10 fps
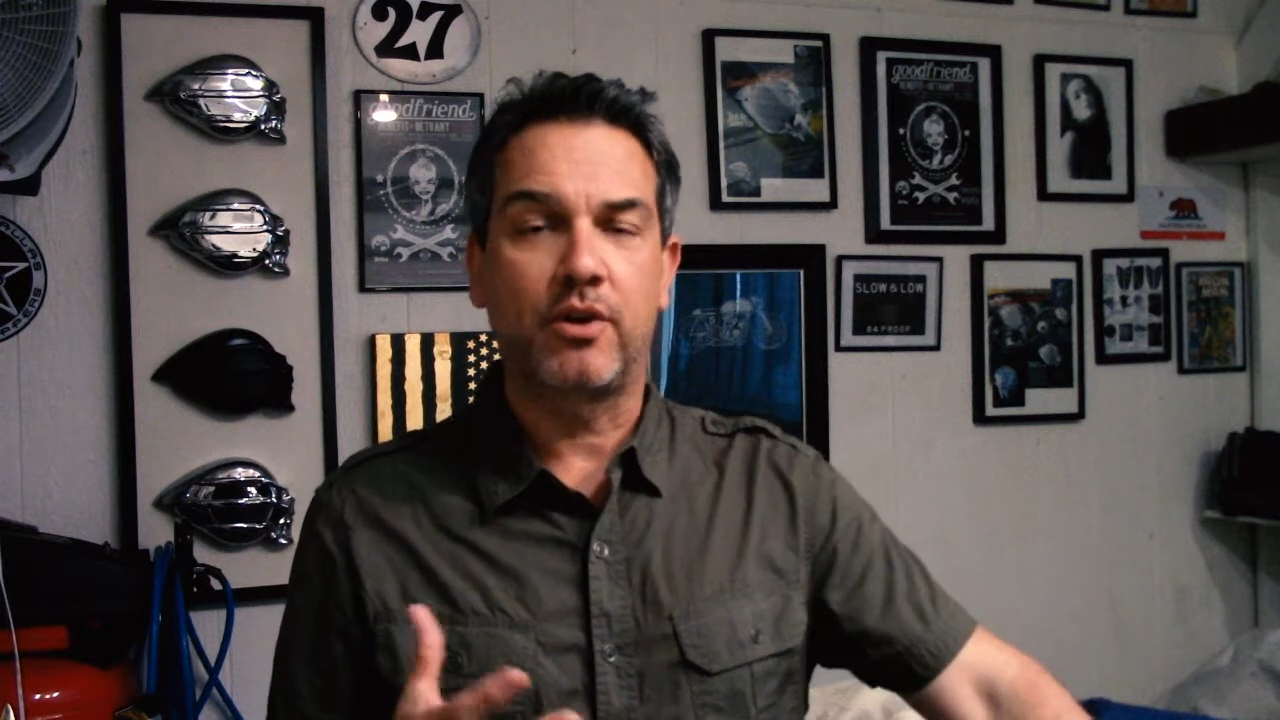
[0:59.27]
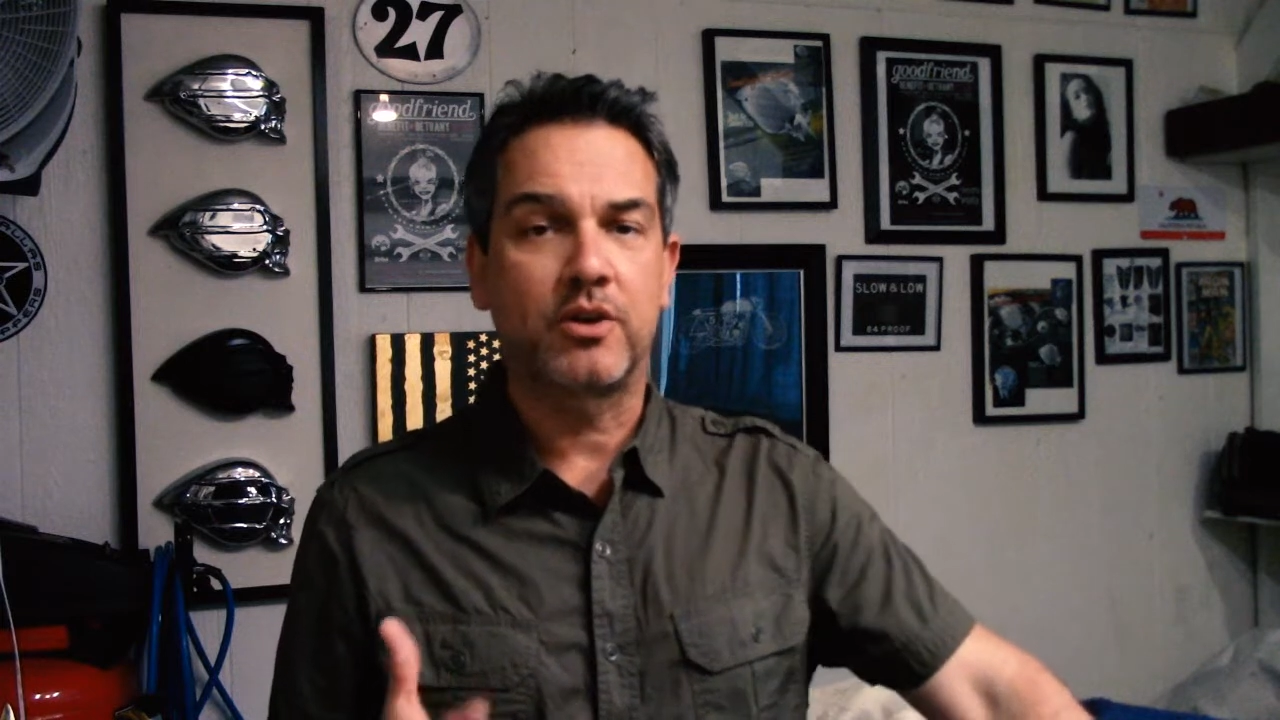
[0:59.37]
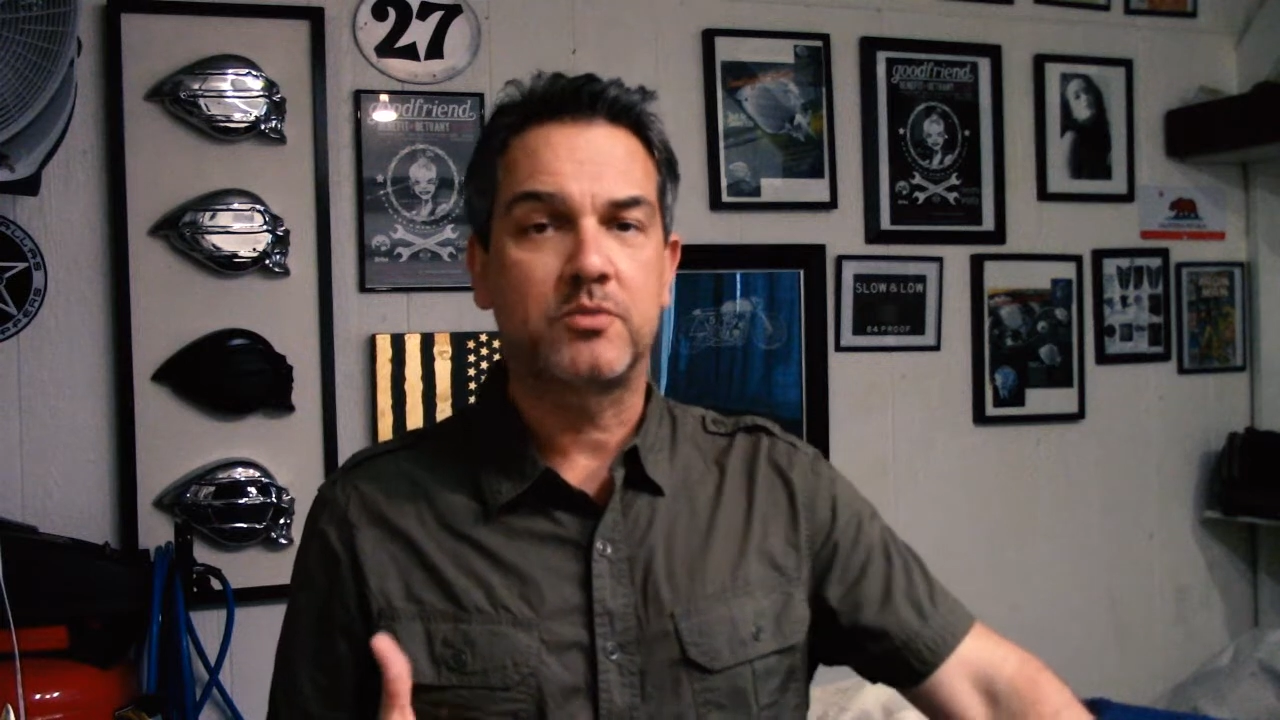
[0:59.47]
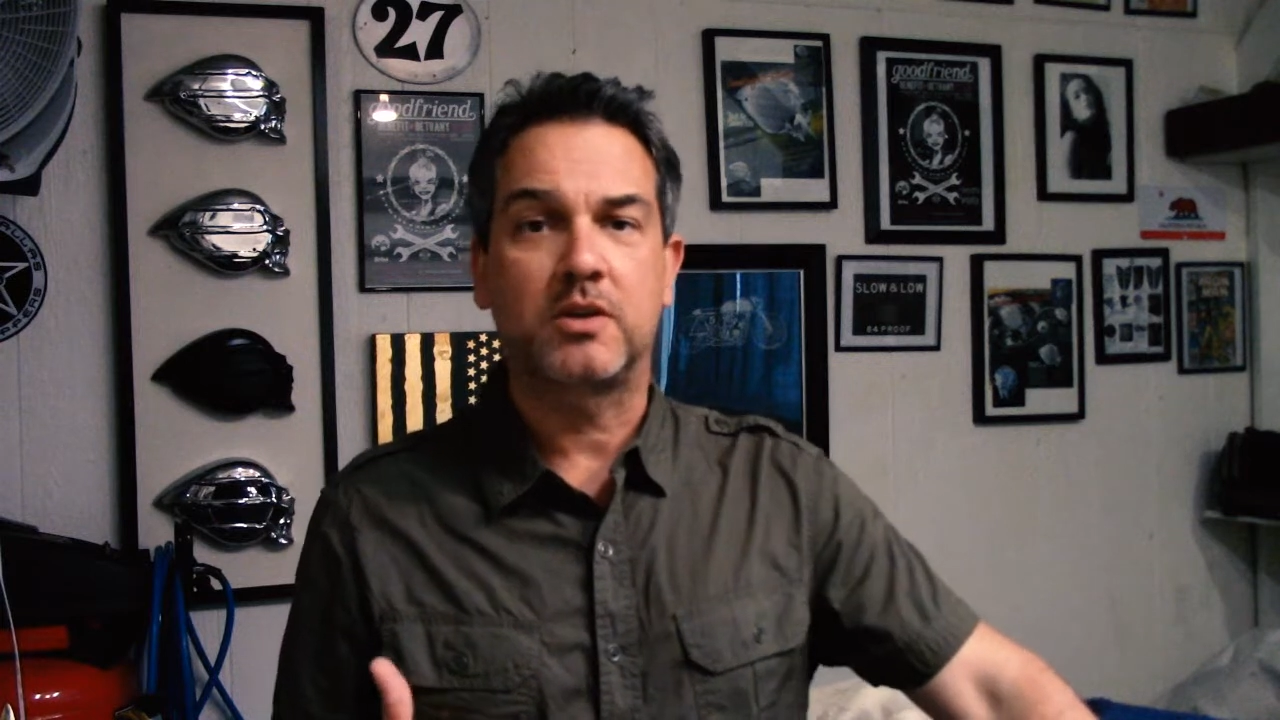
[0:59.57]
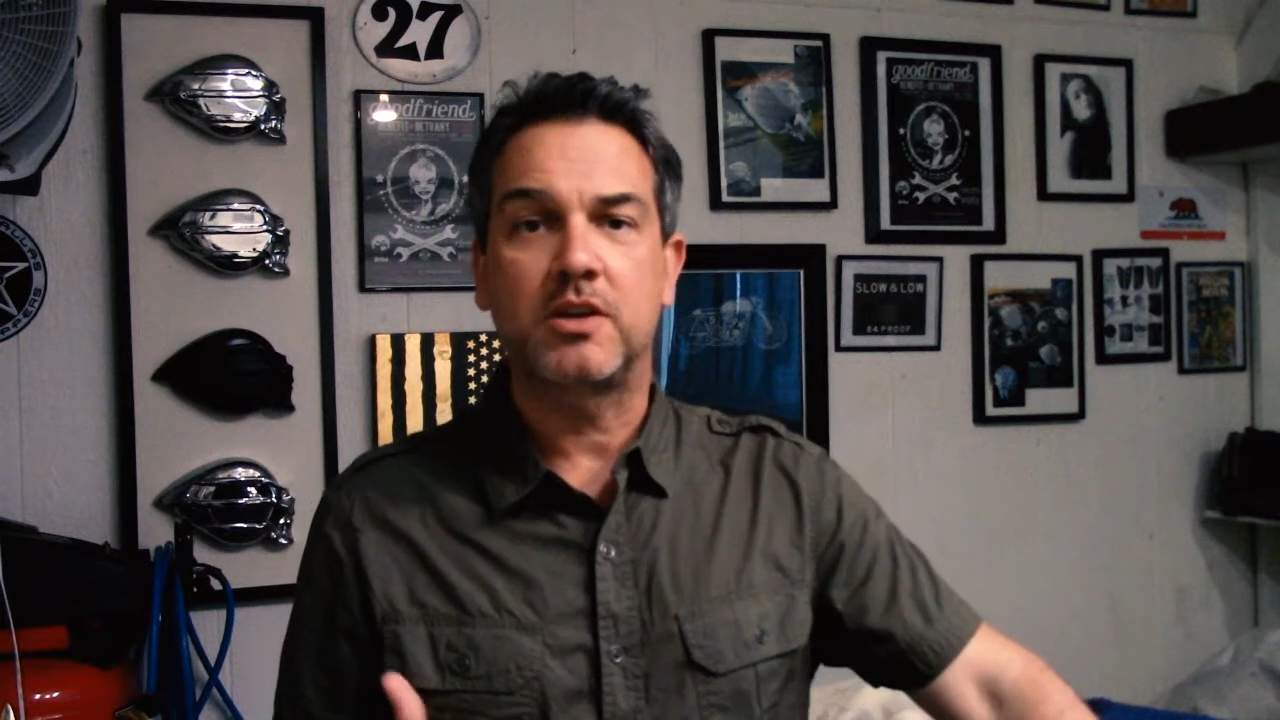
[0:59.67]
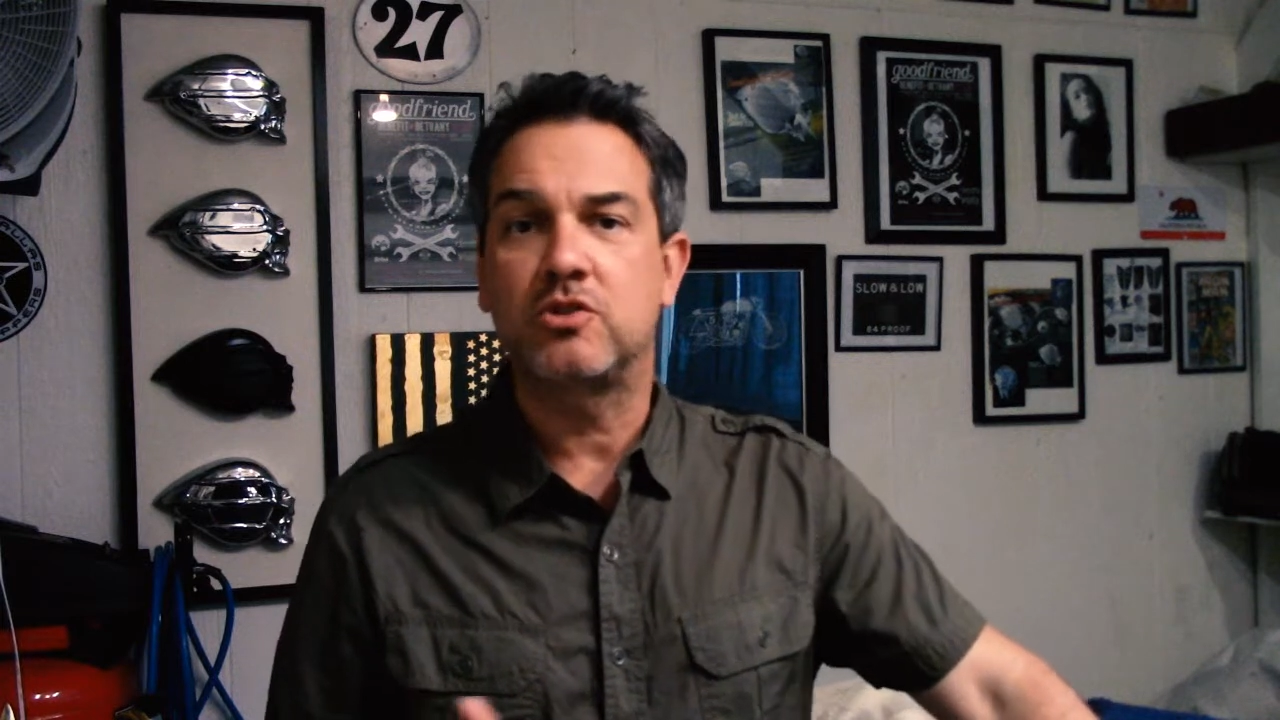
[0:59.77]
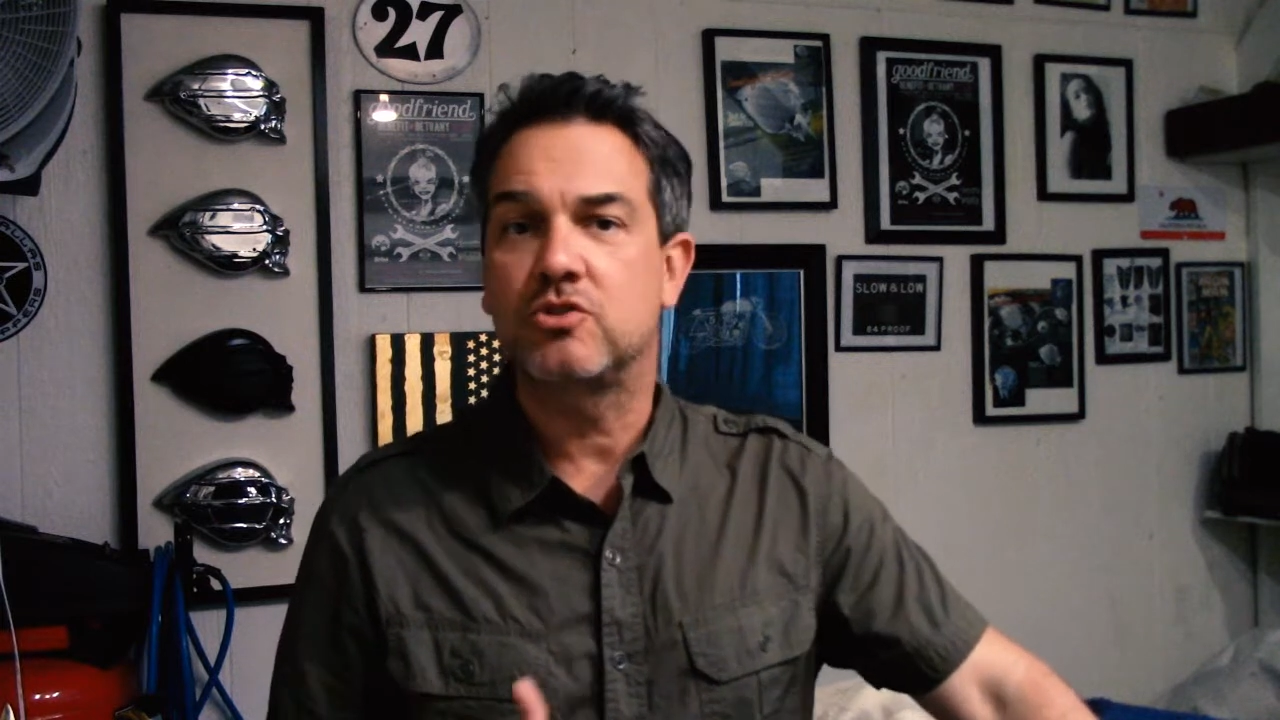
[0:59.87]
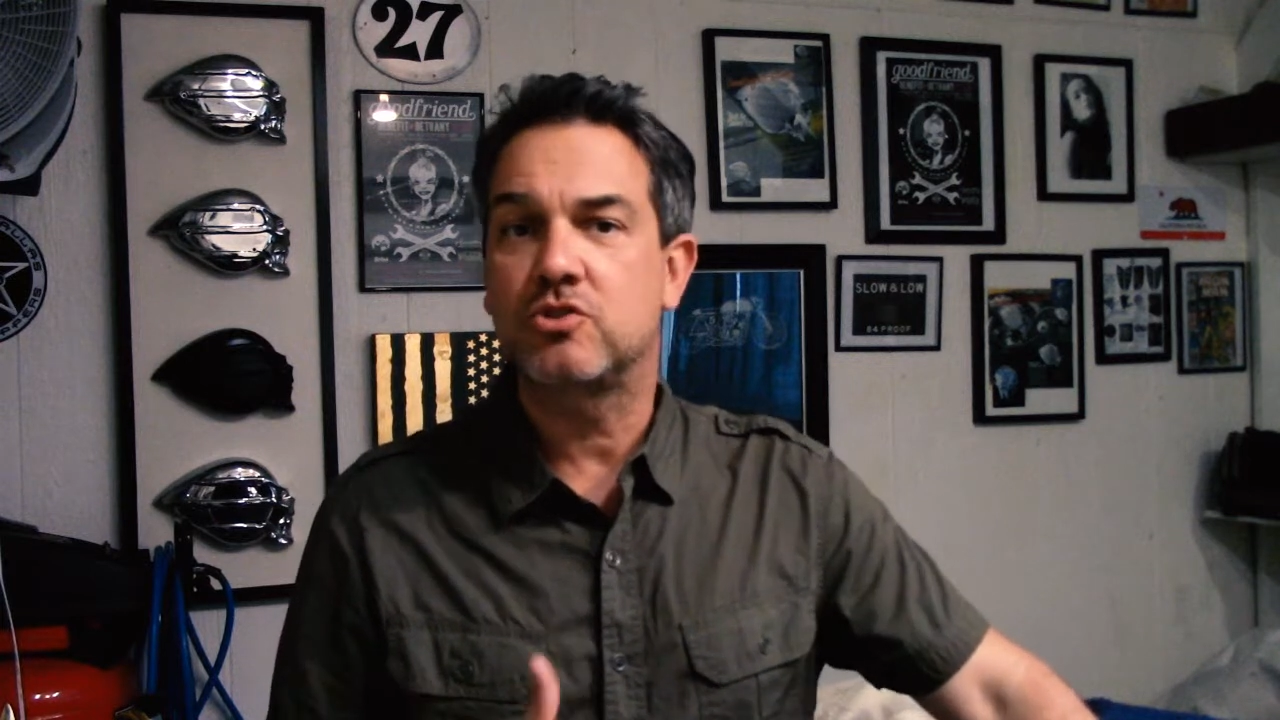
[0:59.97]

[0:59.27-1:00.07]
expectations